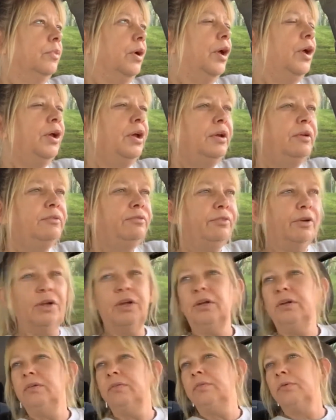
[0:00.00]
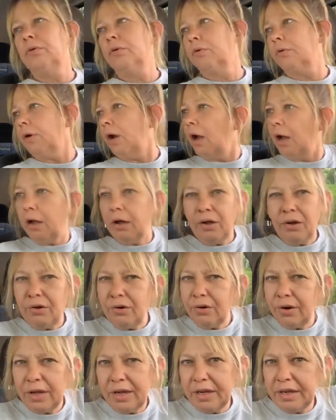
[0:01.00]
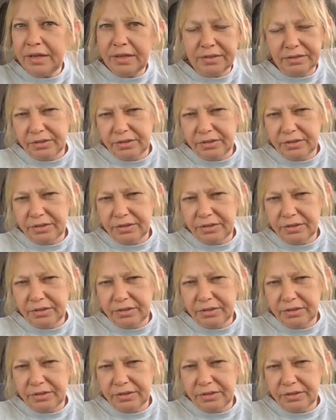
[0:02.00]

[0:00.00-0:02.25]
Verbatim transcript: hay fever, all that,